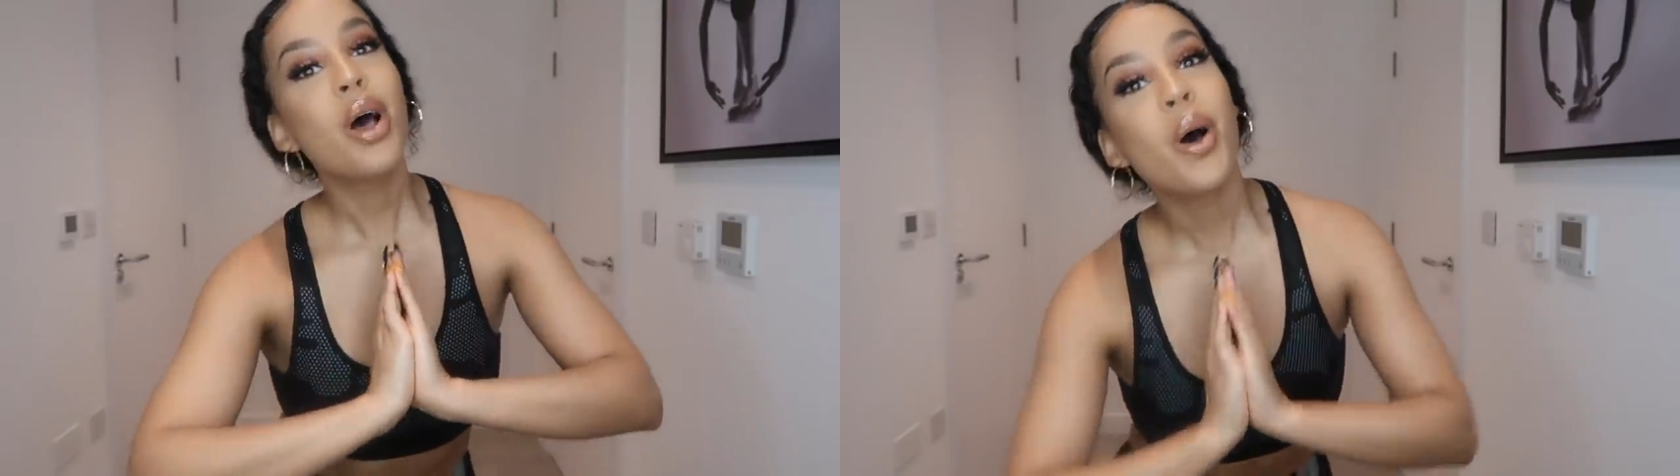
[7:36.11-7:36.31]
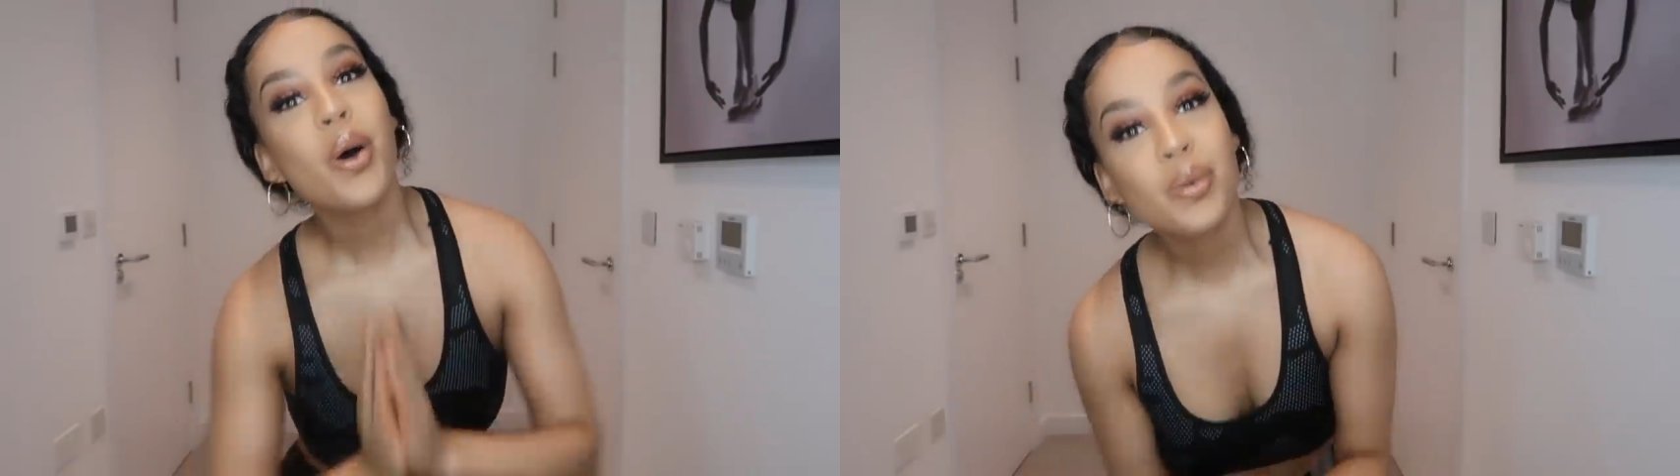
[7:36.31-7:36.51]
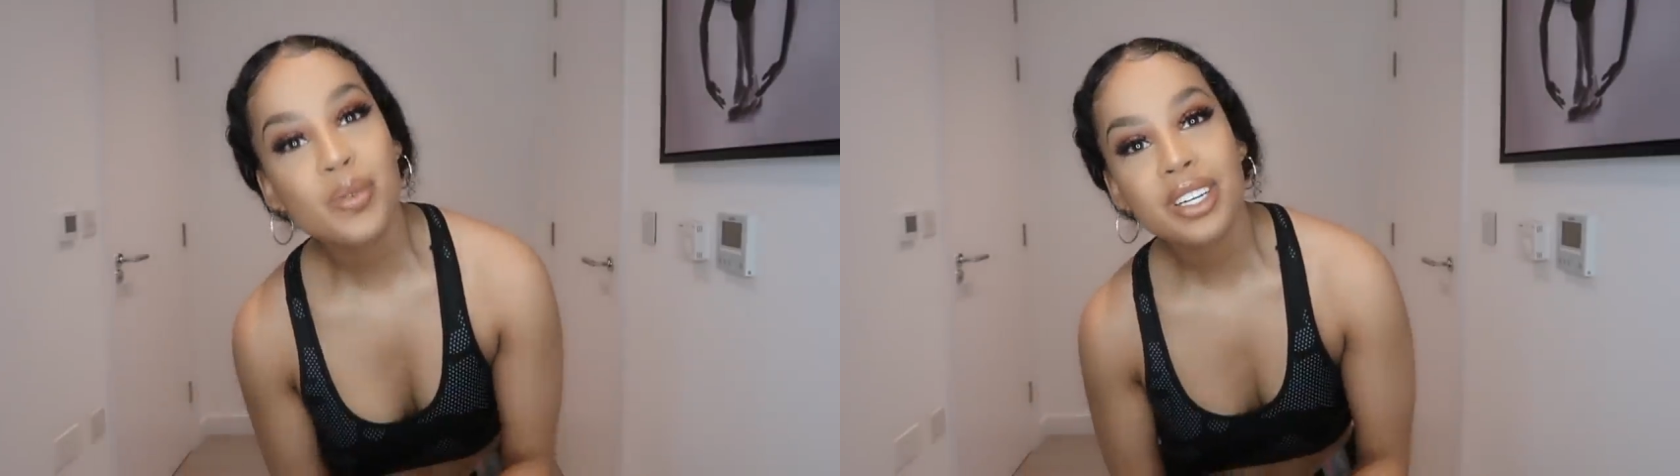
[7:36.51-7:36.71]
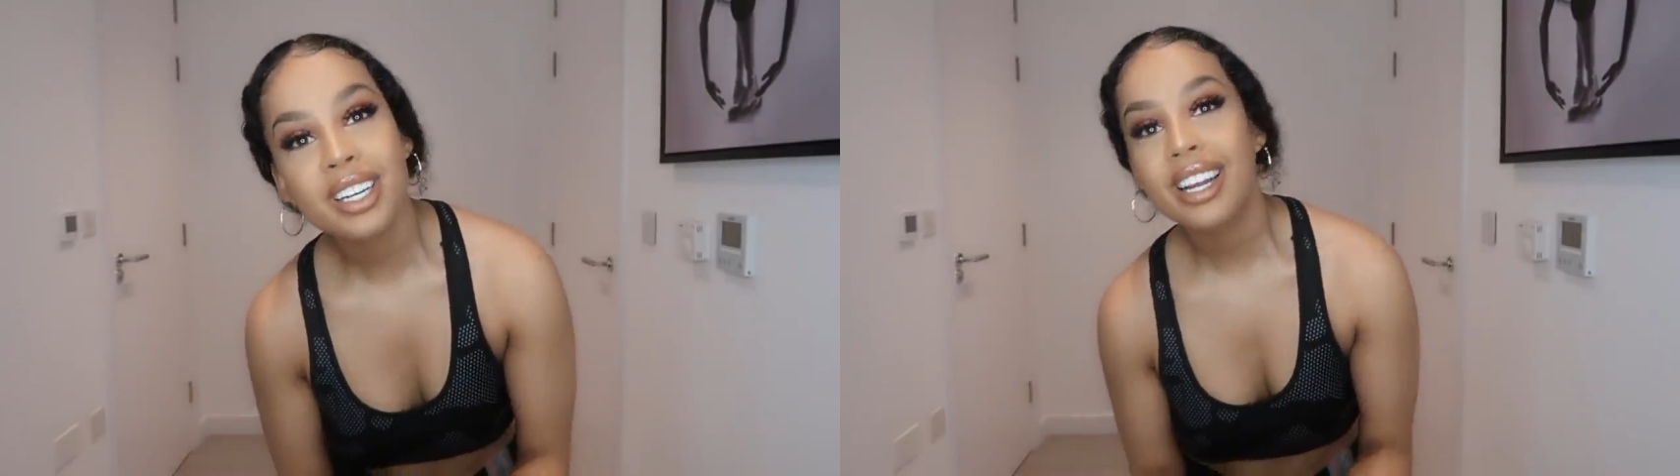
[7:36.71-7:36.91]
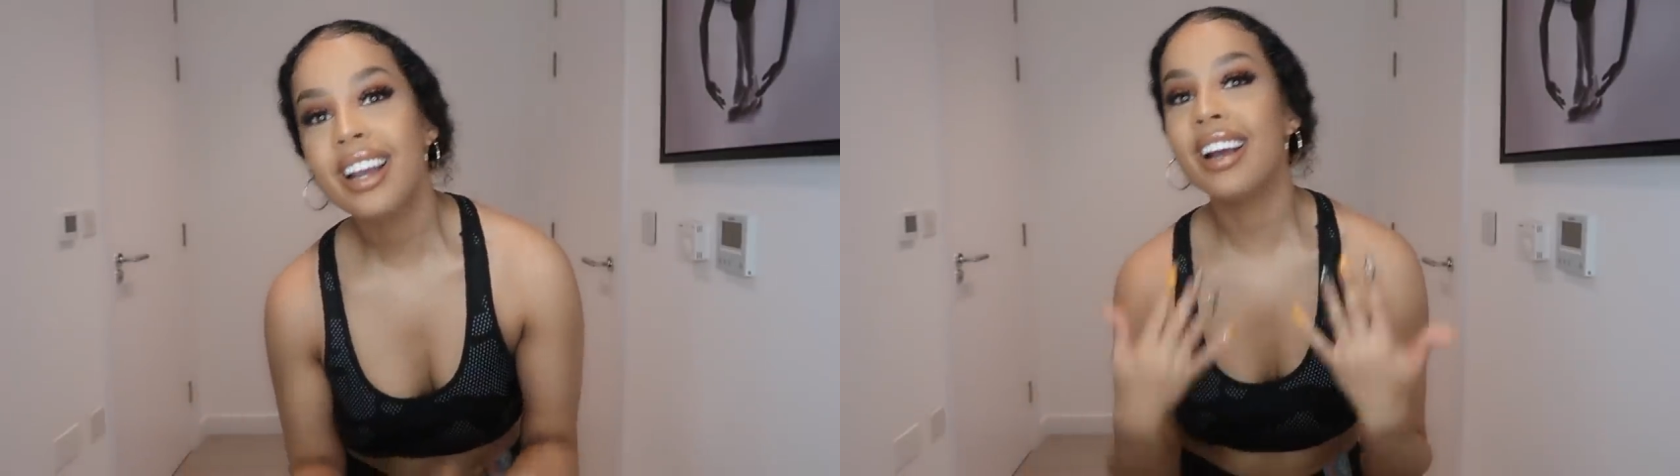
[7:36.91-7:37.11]

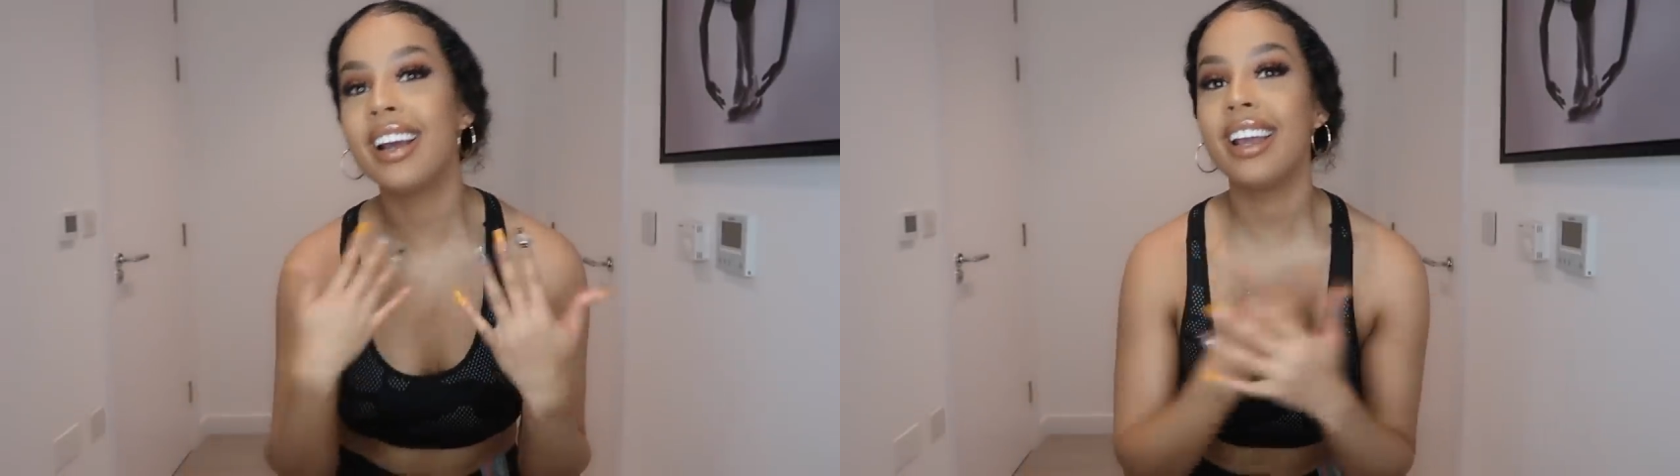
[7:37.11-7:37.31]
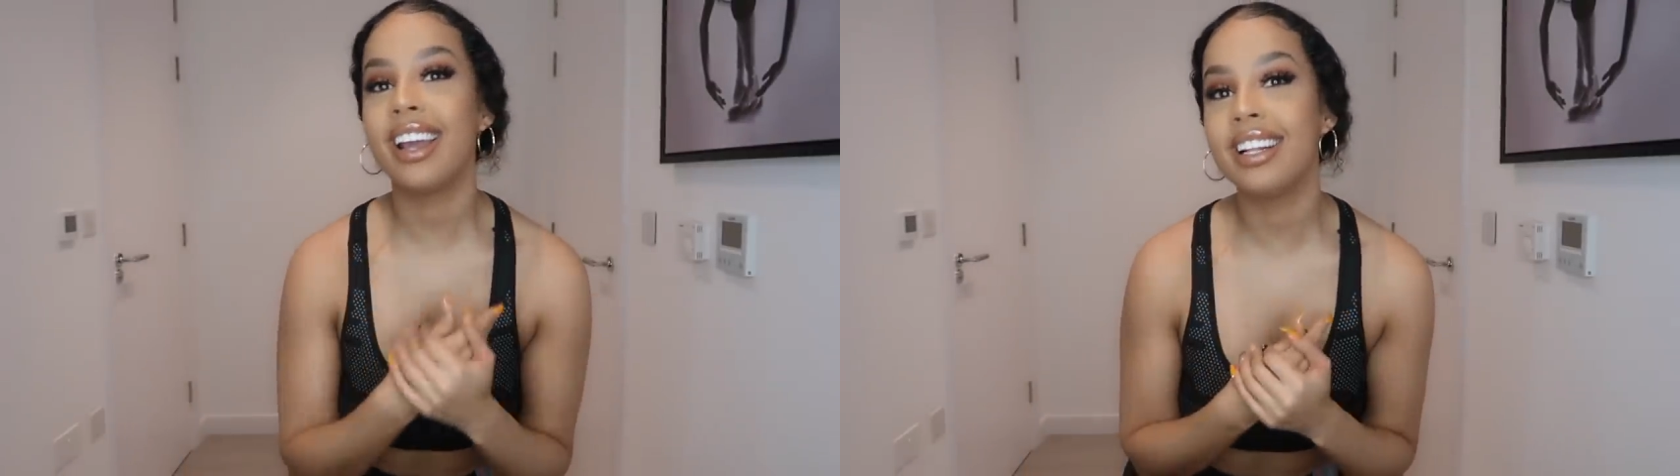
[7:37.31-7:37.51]
Hopefully it